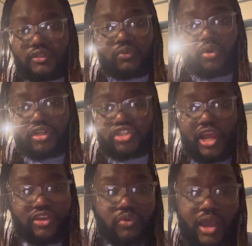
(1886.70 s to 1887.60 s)
want to
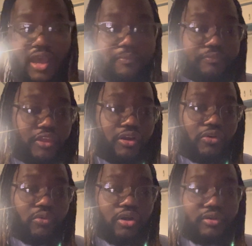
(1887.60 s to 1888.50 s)
try you out, you know,
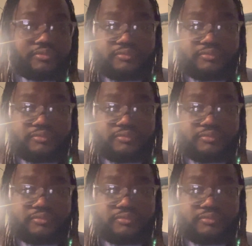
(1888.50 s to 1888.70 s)
or